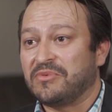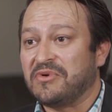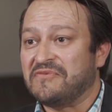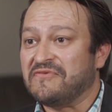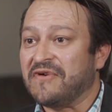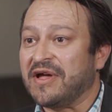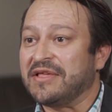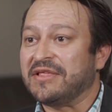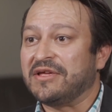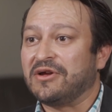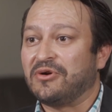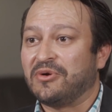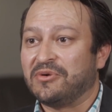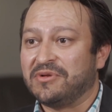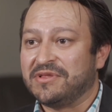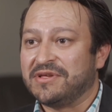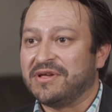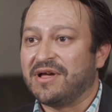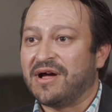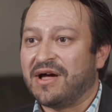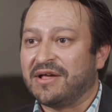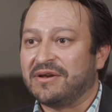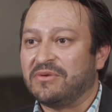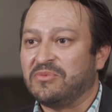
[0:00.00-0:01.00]
we find it
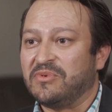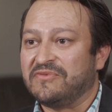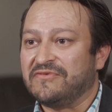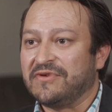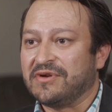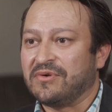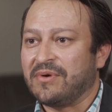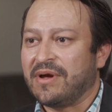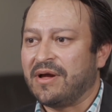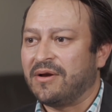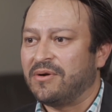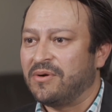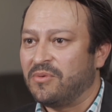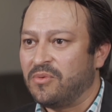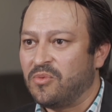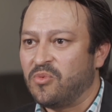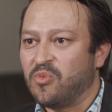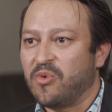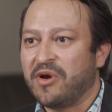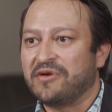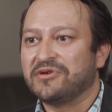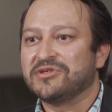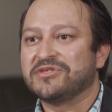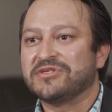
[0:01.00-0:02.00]
early on and we figure out
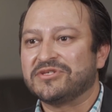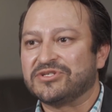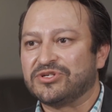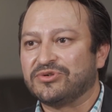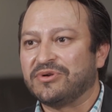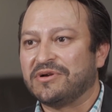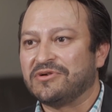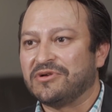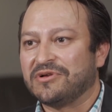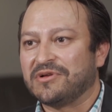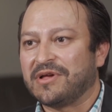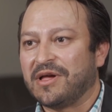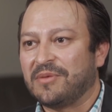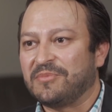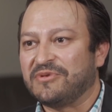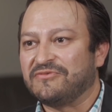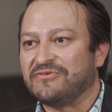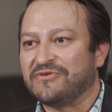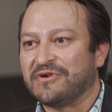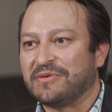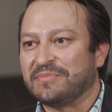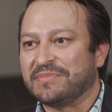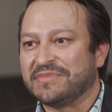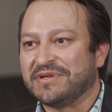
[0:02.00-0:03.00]
where's the struggle coming
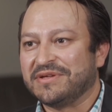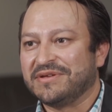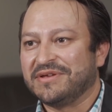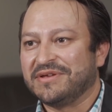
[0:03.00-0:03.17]
from.